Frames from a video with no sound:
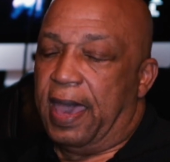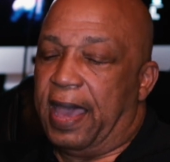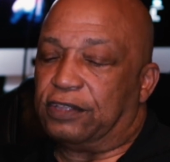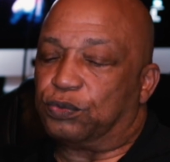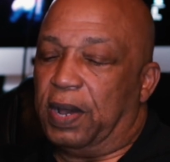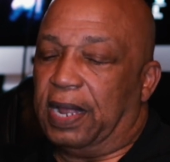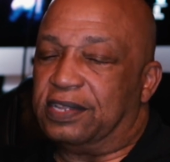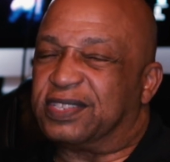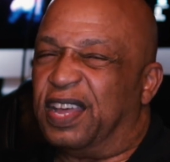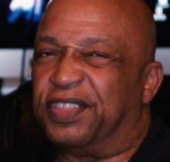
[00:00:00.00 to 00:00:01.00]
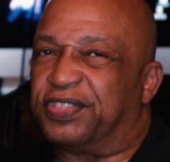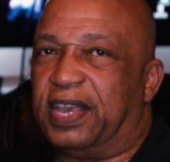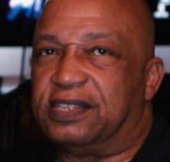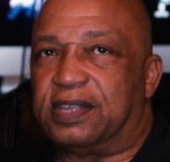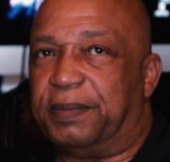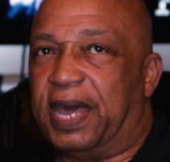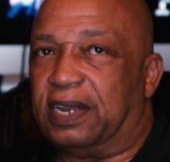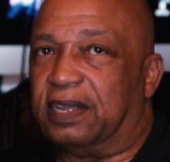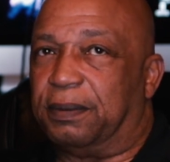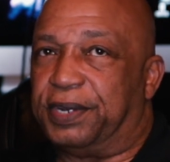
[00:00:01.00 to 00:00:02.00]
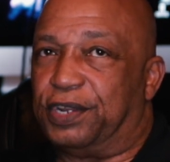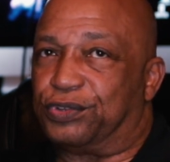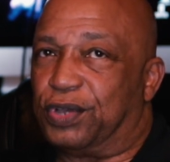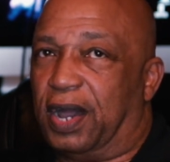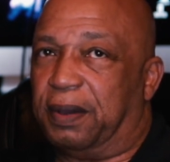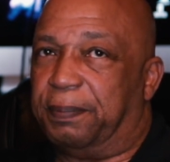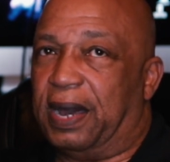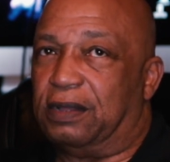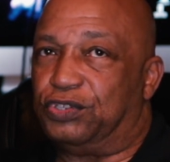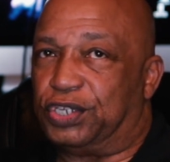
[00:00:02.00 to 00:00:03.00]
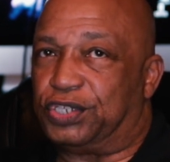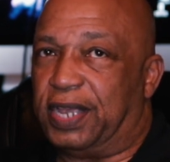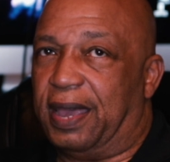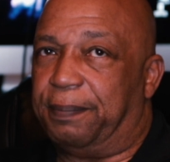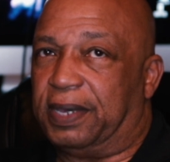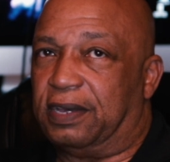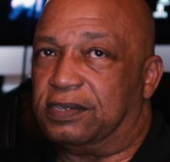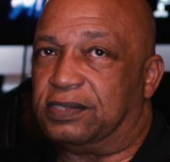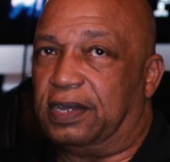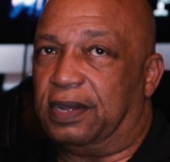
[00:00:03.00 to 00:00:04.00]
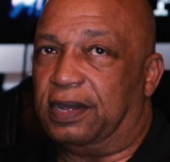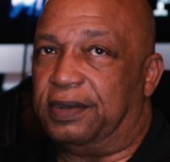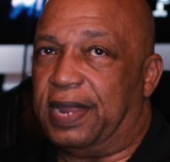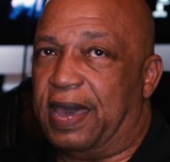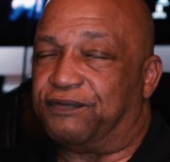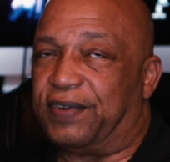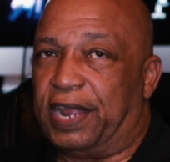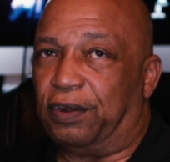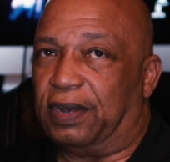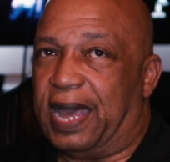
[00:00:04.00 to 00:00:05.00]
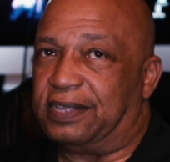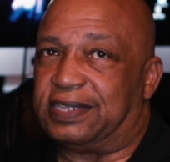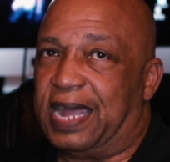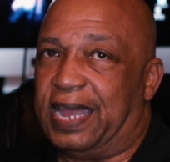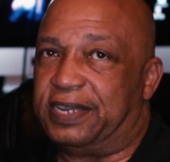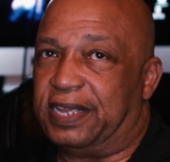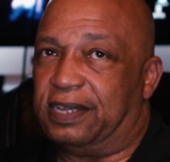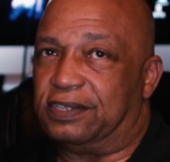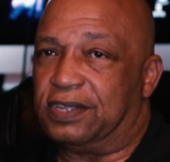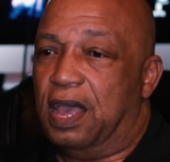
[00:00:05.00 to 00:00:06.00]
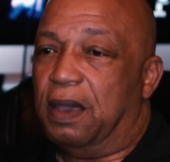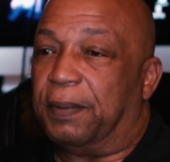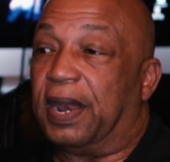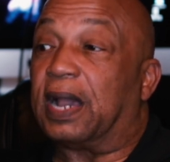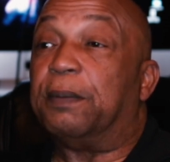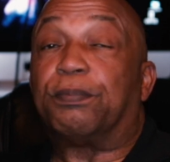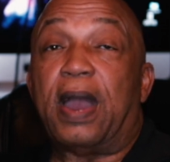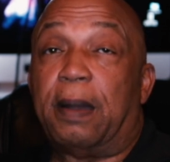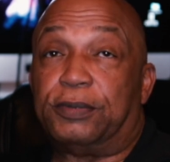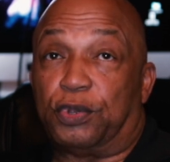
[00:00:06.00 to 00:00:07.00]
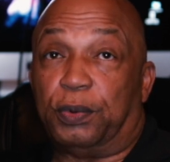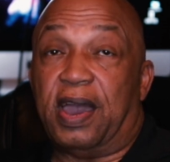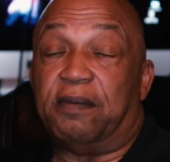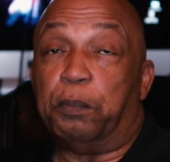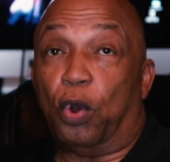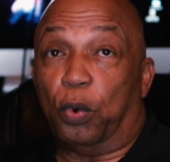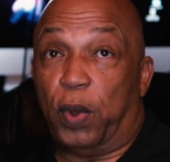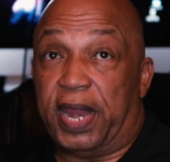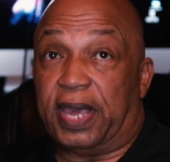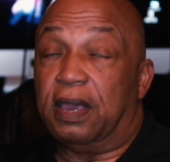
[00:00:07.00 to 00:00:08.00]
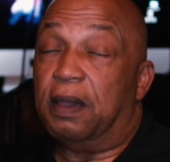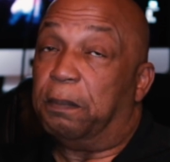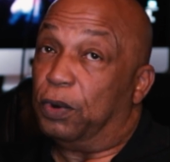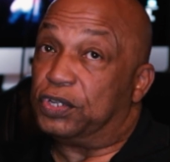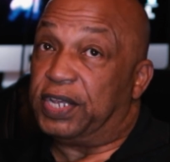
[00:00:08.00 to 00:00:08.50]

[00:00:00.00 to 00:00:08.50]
as well as other things I'm not at liberty to talk about just yet because they're not finalized ideas, but I can promise you we'll have more winning, more